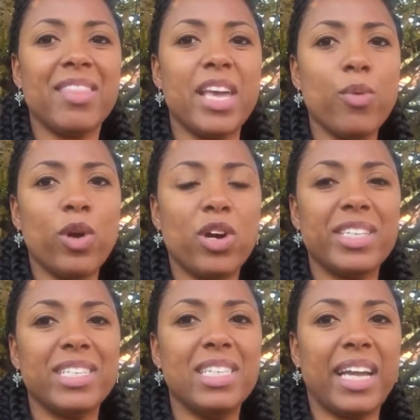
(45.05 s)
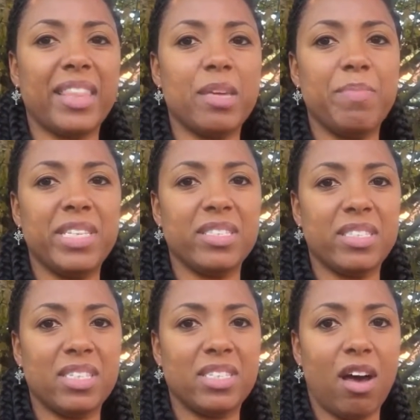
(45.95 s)
Then we're going to look at the
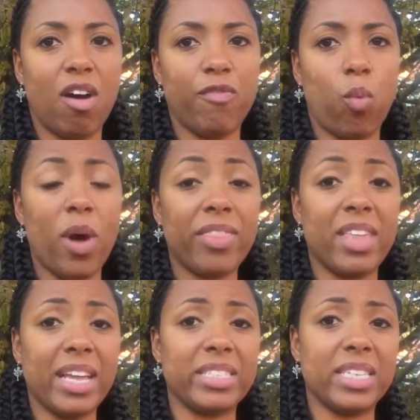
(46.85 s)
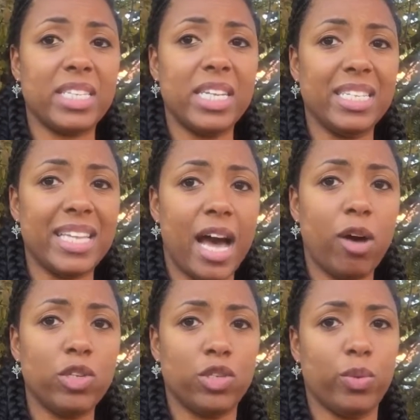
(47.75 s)
business itself. What things has He
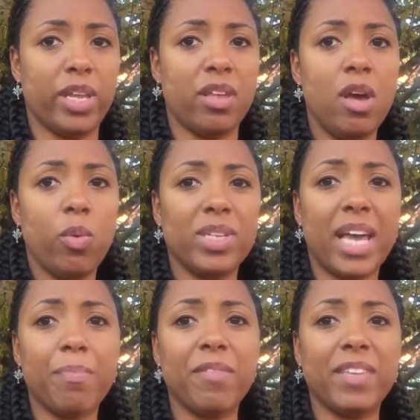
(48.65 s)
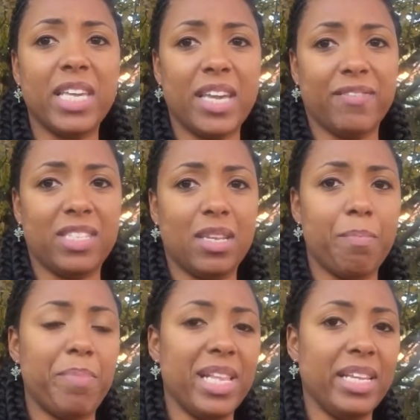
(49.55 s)
endowed you with? What type of gifts and
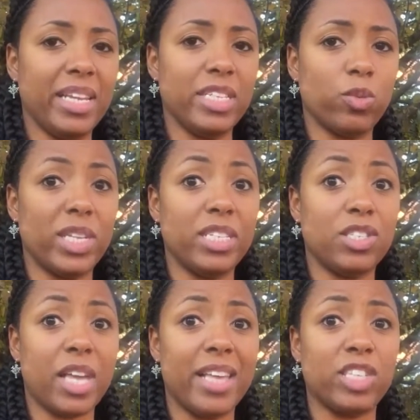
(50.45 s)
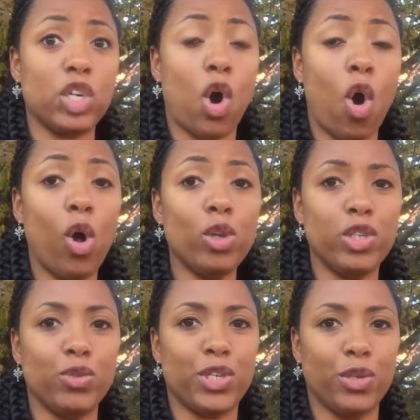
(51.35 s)
abilities? What he, has He called
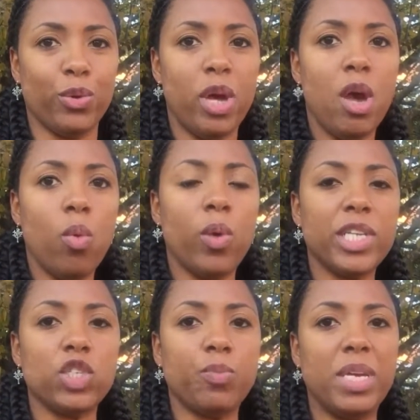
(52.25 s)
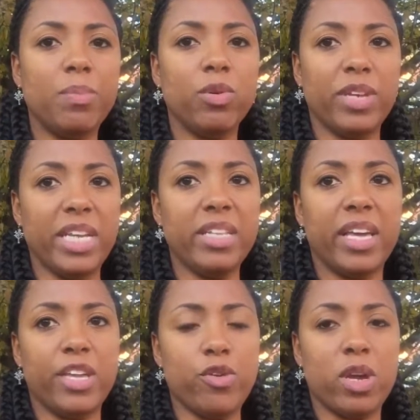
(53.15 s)
you to? What do people need
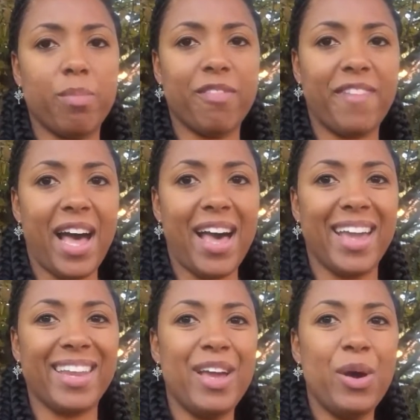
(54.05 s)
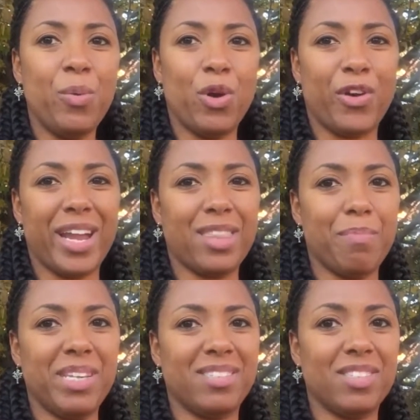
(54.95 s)
that you can provide? We'll create the
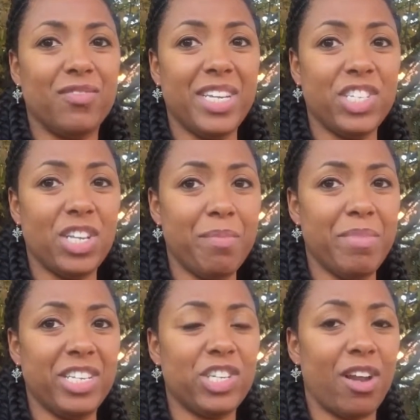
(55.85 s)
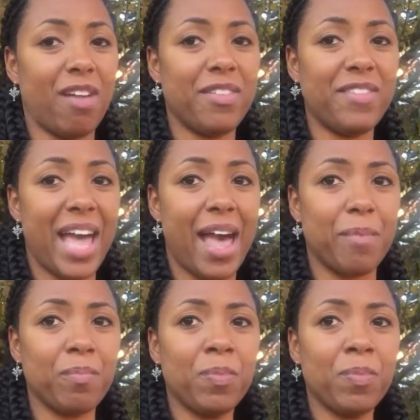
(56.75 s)
business vision and mission off of that.